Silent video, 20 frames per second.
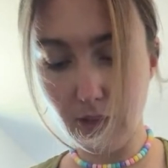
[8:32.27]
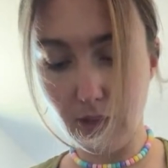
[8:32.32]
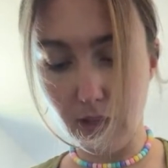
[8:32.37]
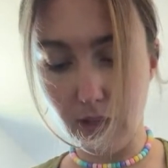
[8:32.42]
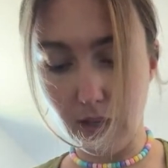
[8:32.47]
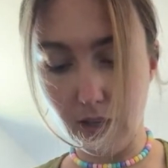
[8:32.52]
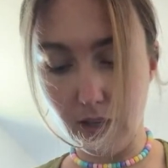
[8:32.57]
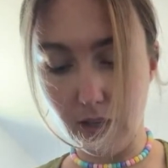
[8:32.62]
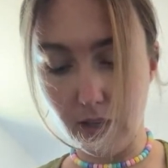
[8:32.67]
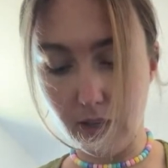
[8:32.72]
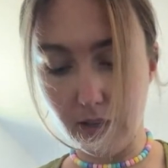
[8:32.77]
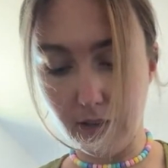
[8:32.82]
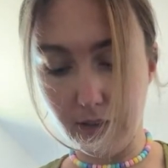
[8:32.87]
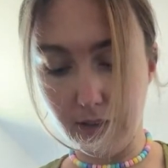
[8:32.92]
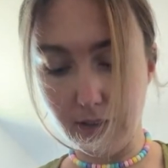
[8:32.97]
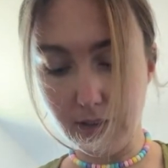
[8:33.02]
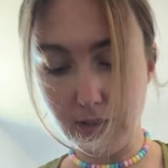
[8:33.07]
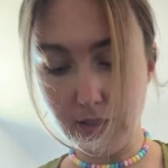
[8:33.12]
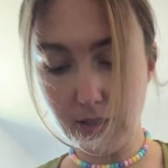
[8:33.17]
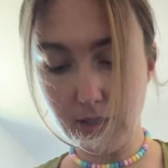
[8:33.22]

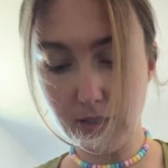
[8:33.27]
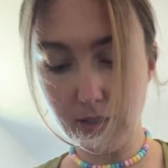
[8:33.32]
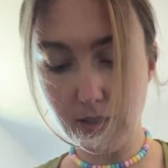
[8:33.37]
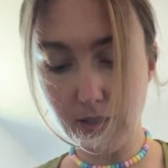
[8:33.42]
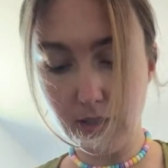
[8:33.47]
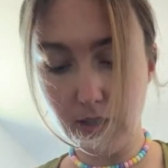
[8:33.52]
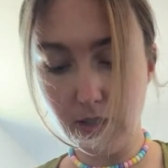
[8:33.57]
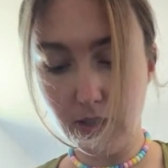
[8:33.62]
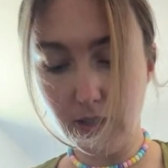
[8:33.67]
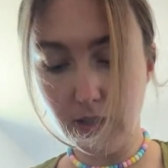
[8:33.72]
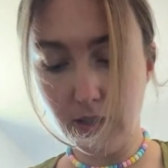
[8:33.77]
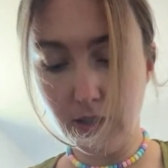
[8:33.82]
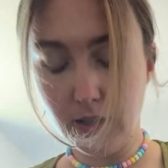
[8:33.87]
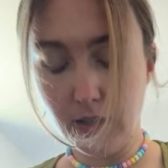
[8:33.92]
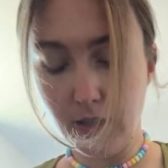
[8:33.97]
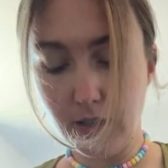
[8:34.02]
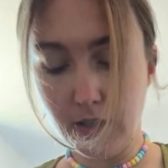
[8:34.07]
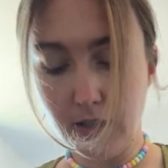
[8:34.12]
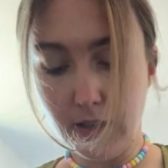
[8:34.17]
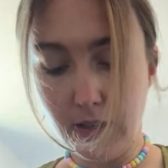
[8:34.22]
And
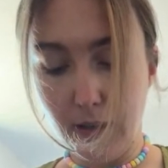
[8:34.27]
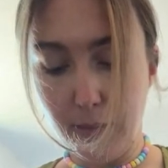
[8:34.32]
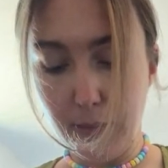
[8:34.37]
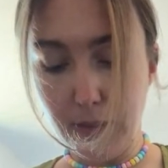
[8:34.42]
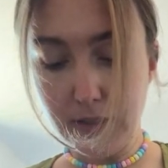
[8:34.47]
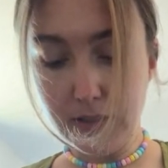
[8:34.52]
I mean,